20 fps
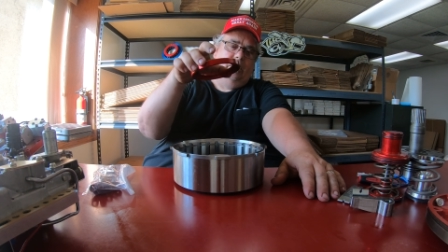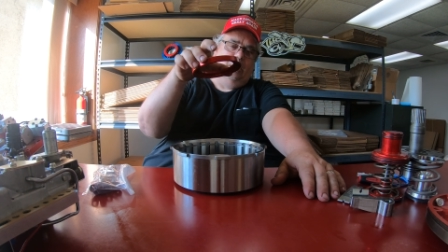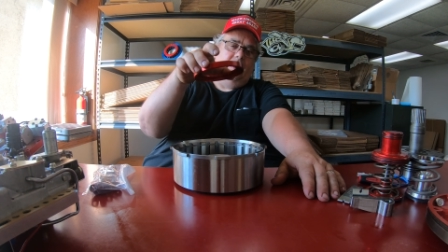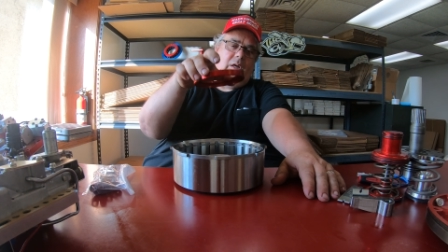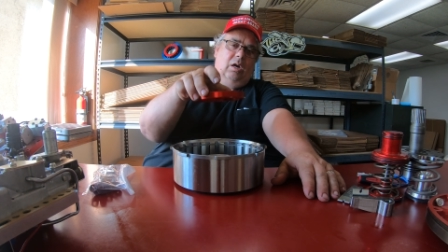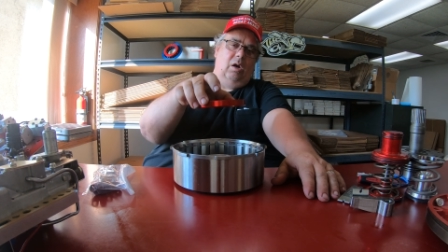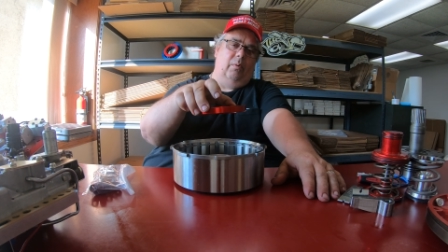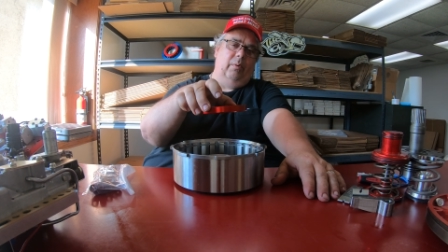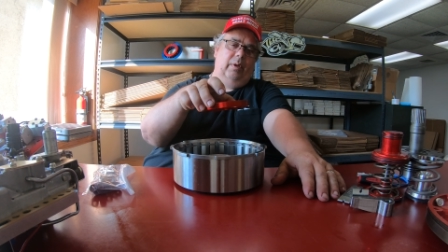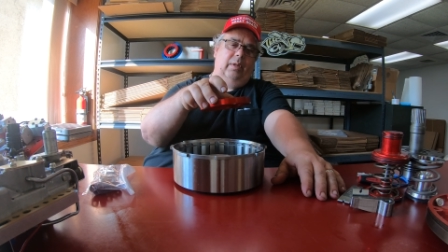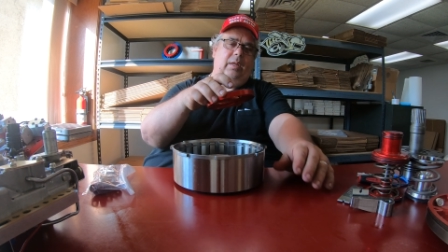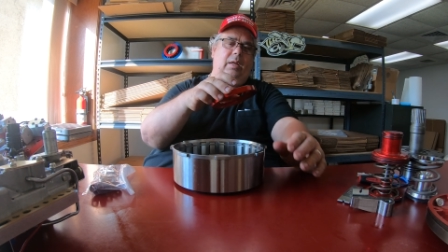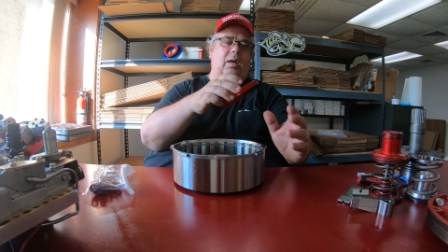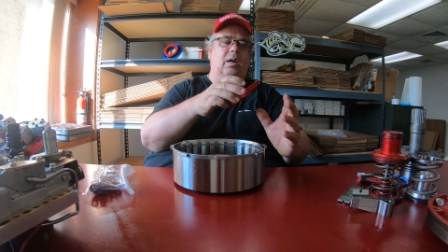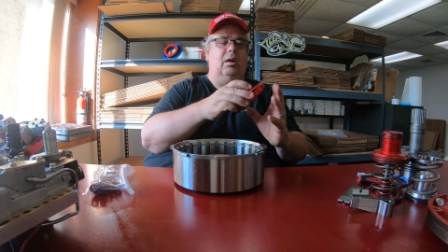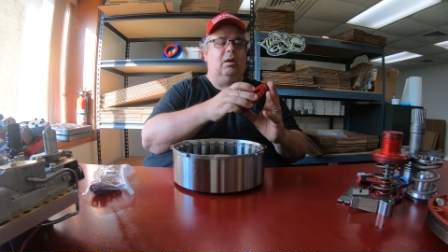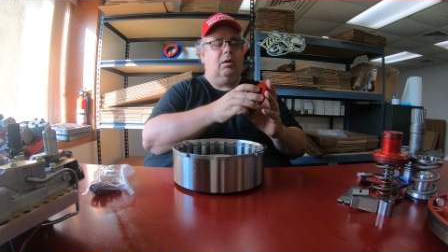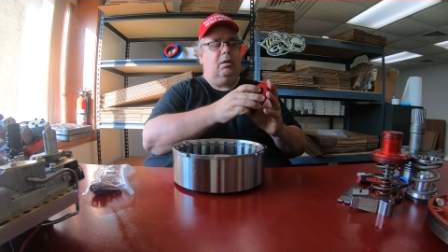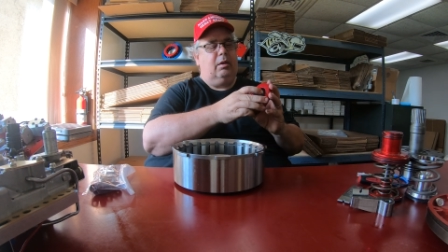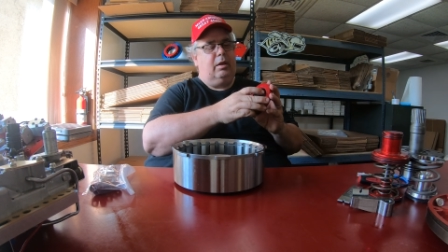to go in
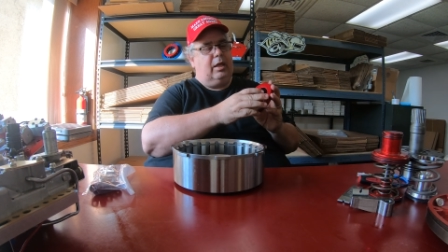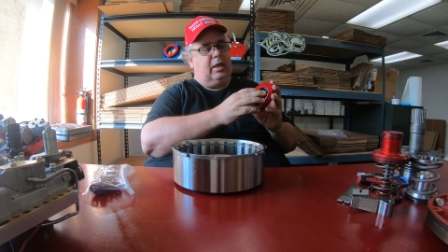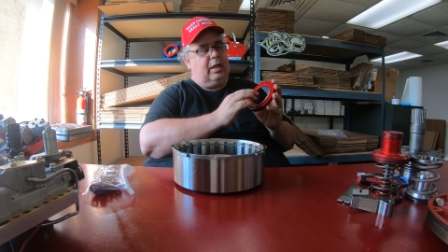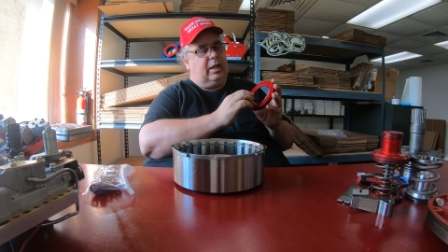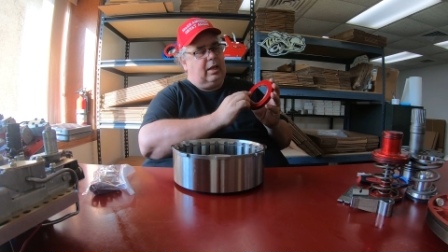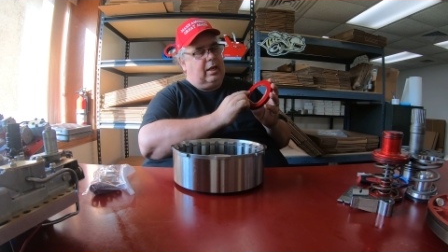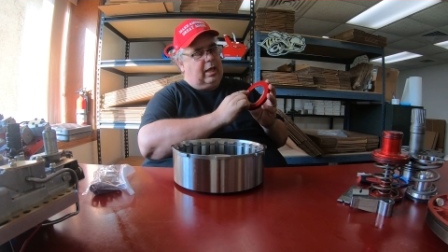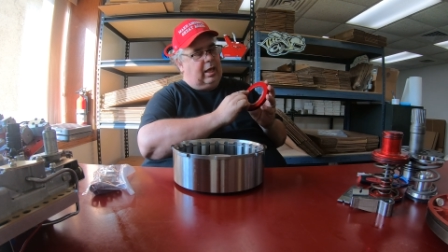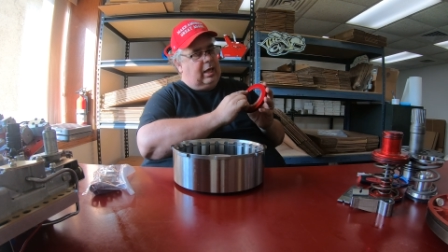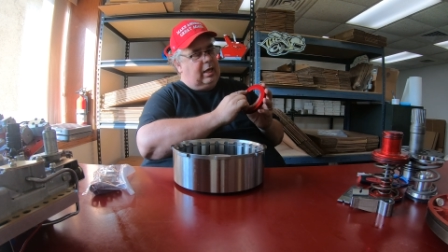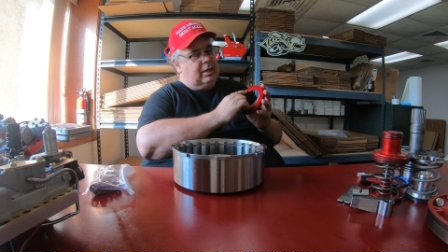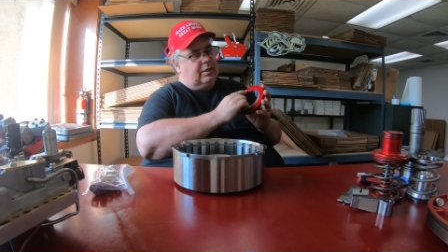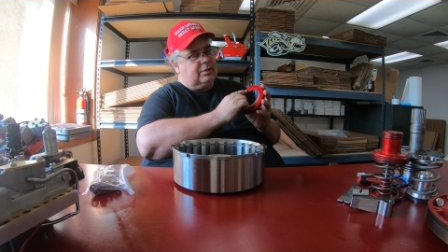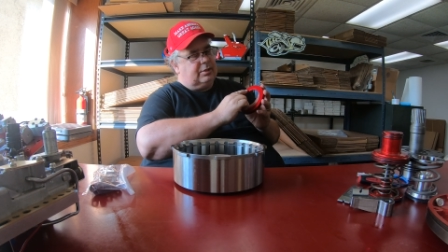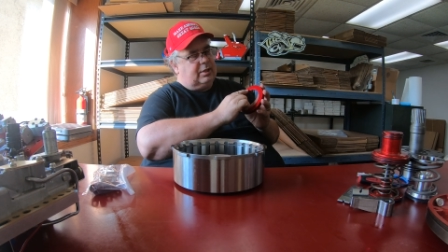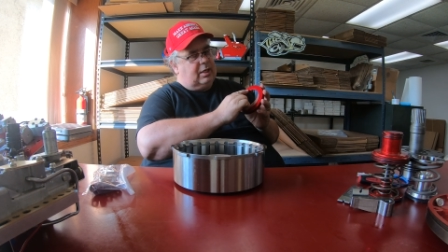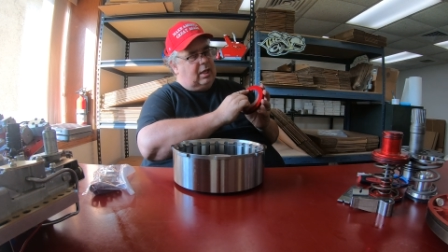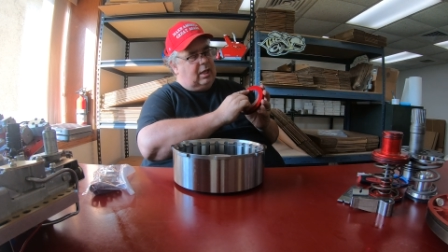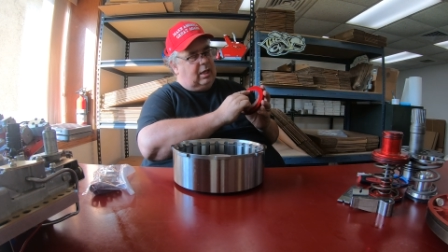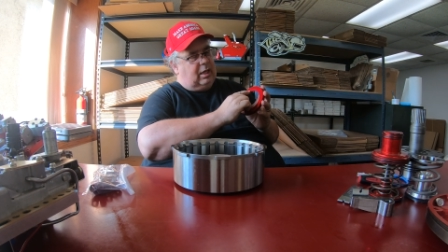there. It
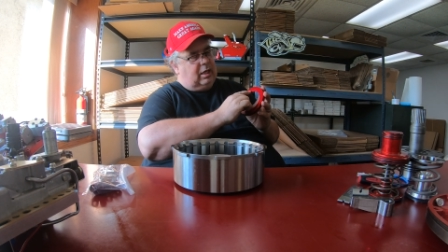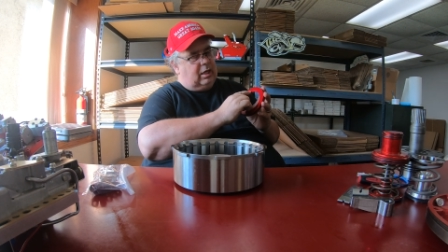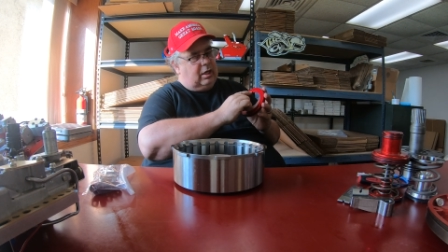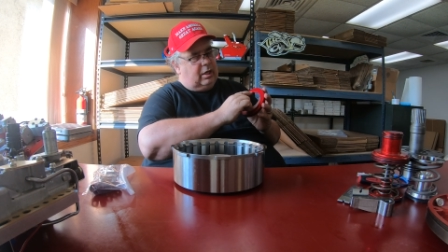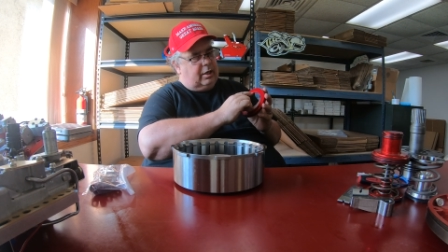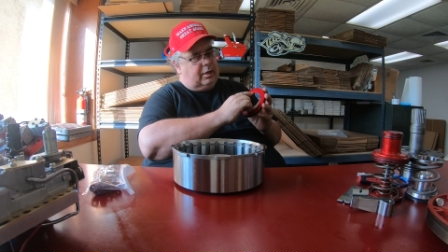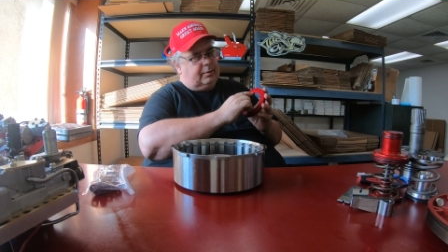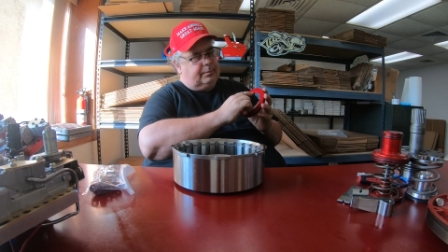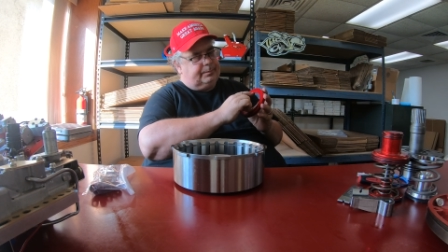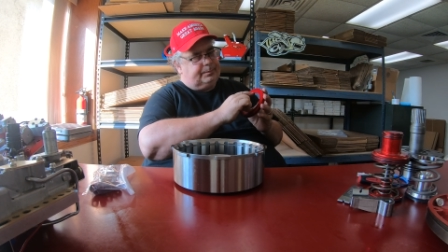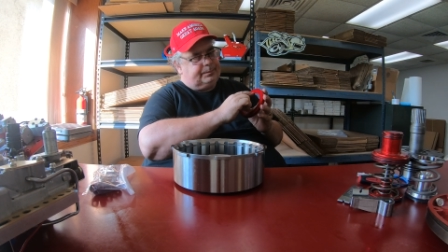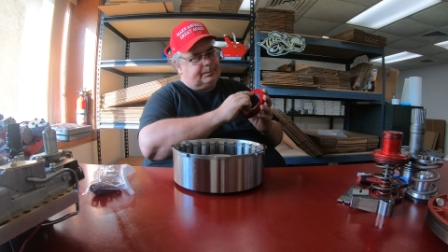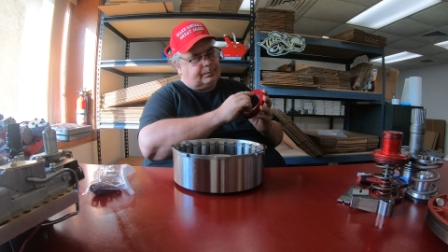has a